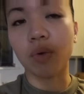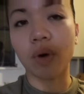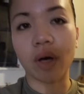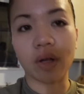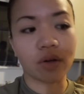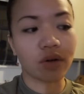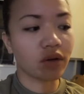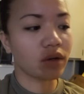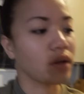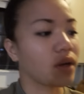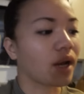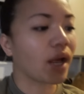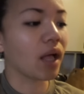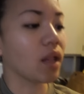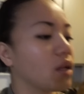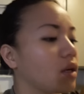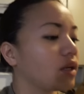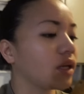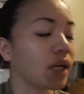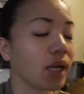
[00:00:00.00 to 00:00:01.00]
water in a
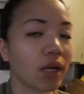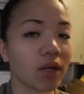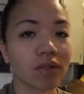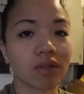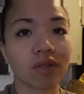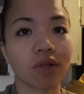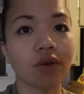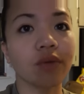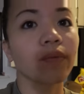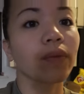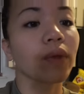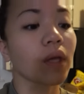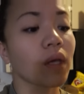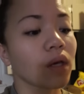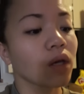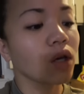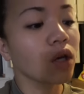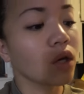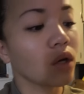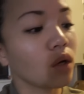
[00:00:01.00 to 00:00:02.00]
gallon a day or so.
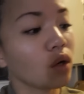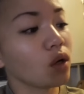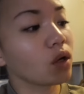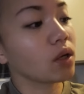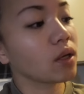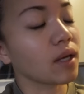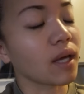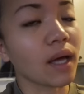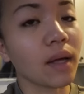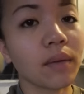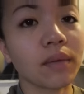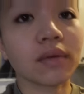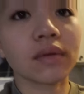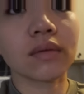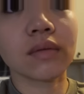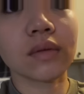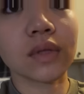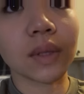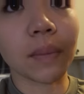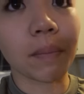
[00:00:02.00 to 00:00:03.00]
Get
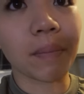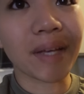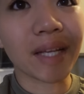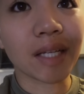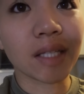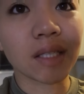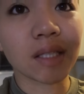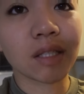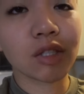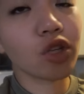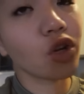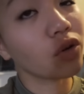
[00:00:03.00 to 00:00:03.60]
some Bicas.